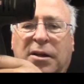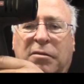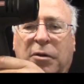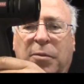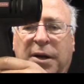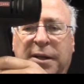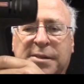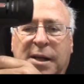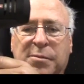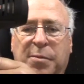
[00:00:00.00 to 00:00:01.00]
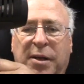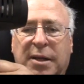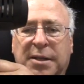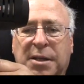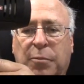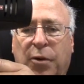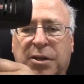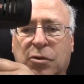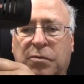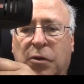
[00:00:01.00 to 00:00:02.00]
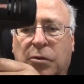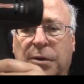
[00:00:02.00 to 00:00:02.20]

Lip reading: everybody, this happens to be a 19.2 volt,